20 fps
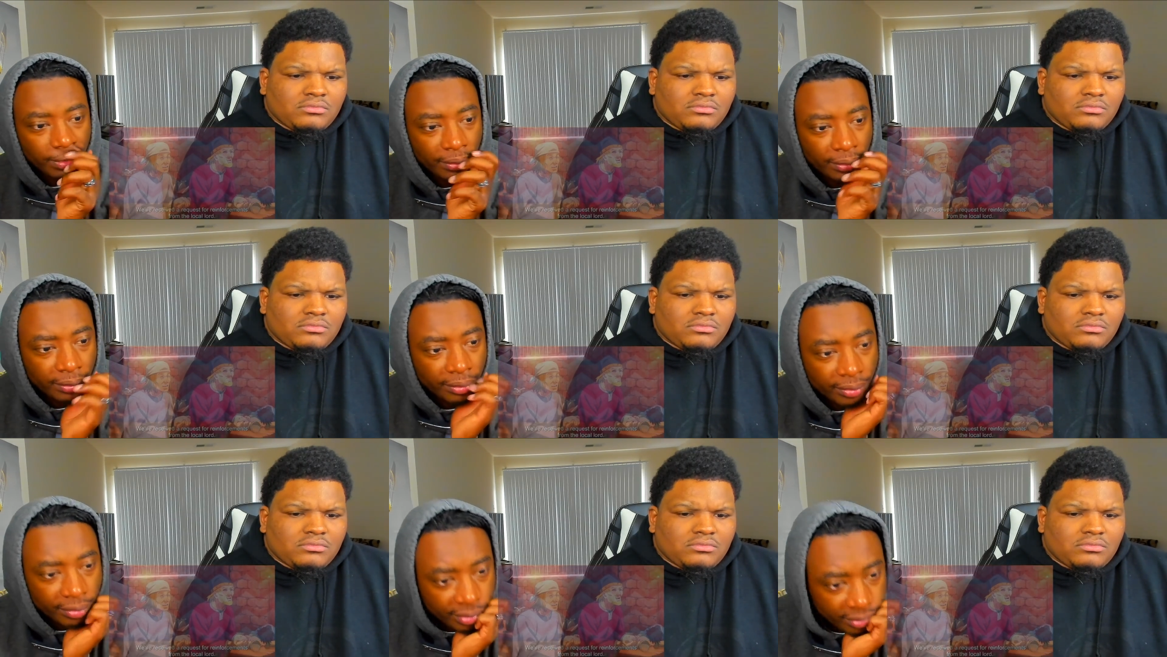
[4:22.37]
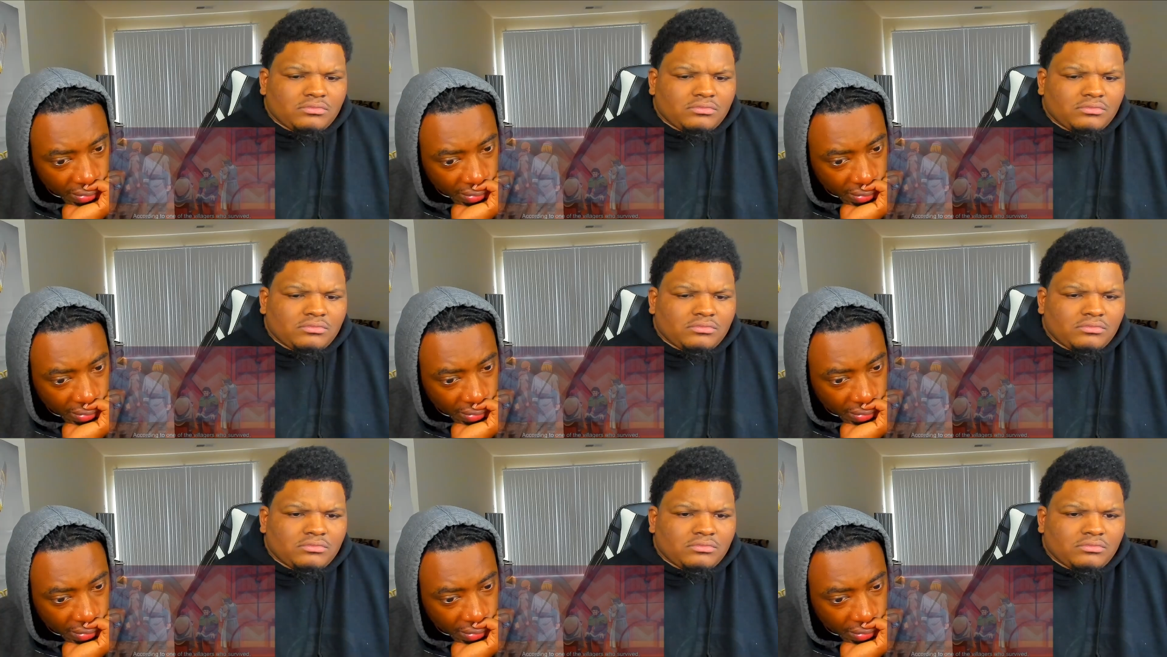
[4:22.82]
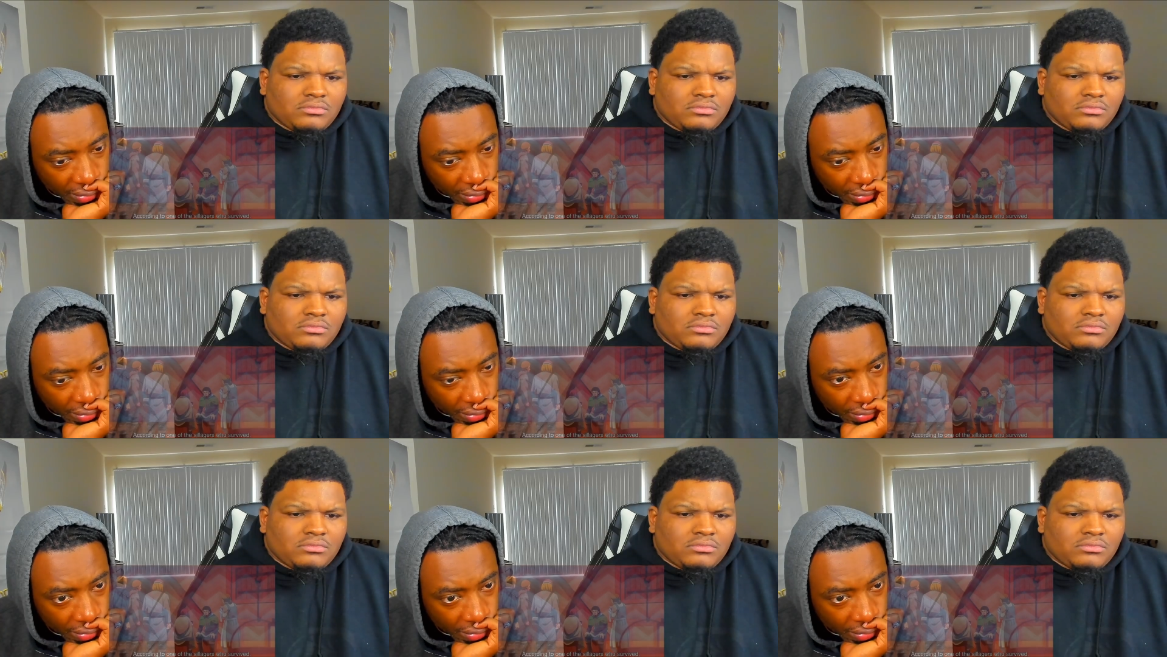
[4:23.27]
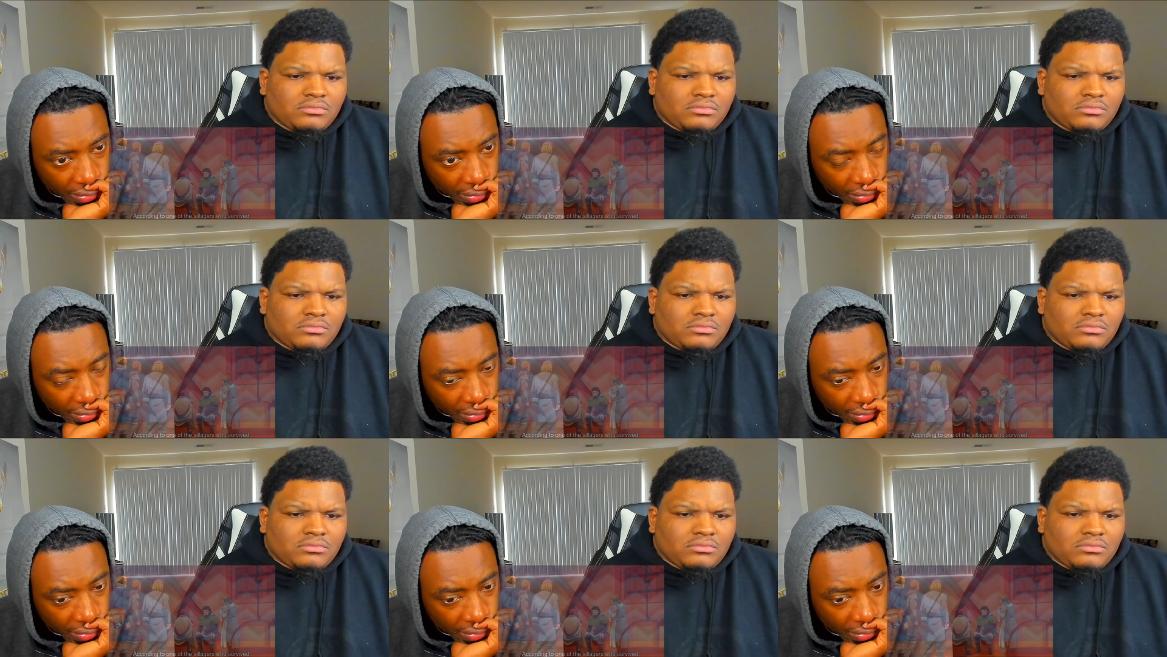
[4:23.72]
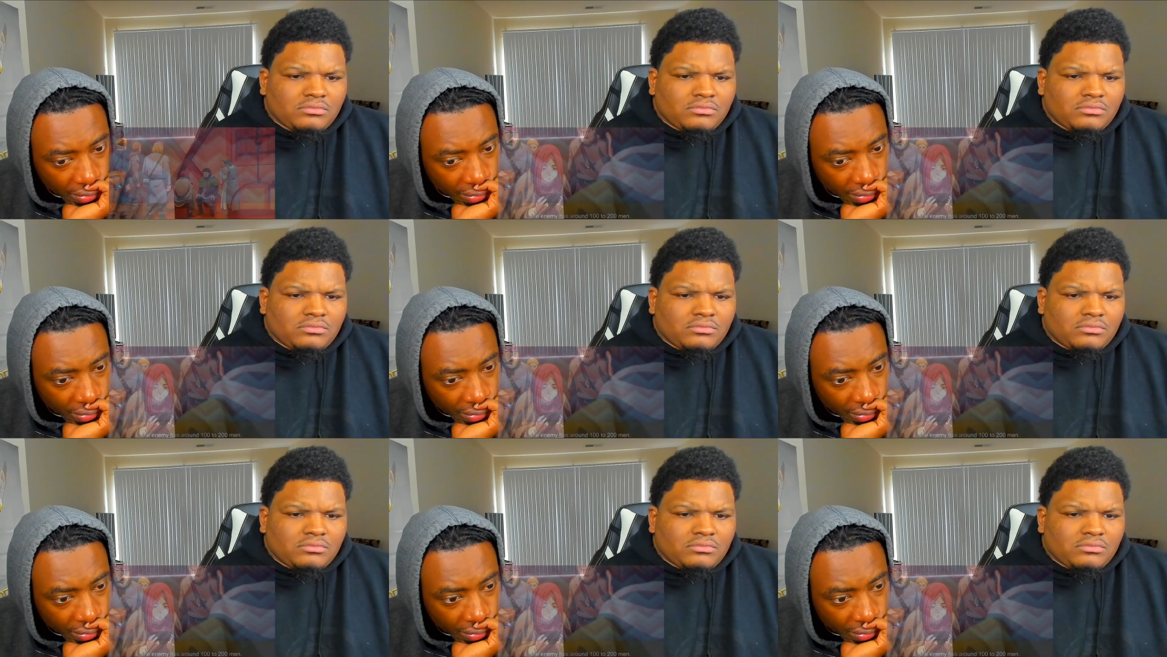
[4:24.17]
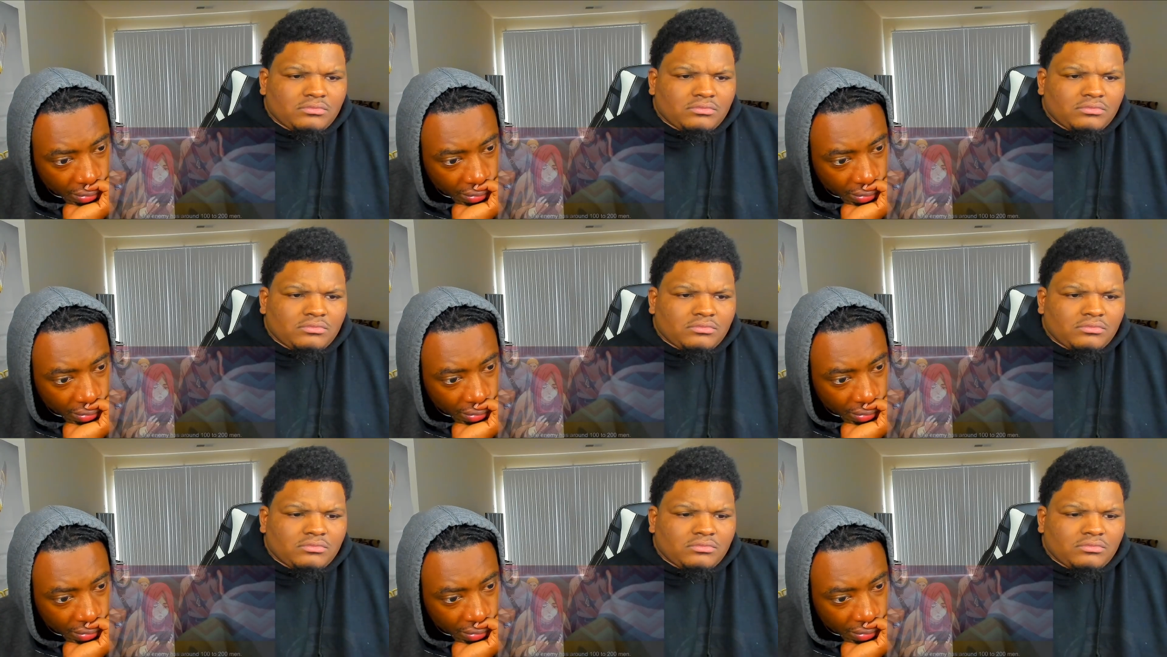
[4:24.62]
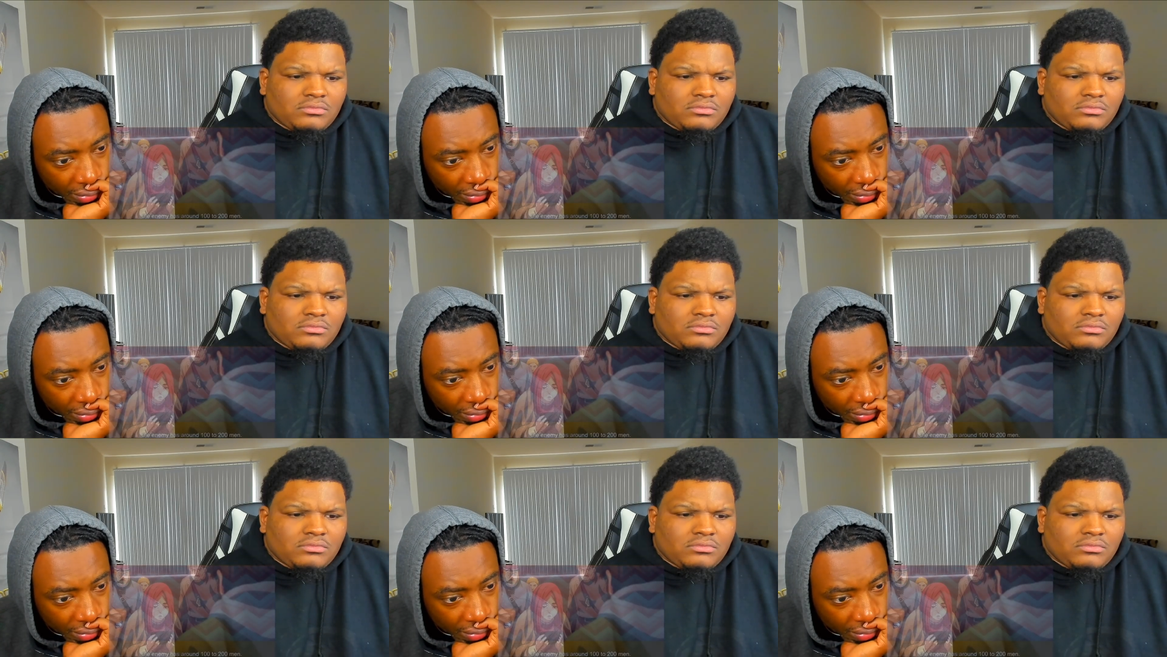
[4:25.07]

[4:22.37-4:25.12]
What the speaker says: (no one is talking)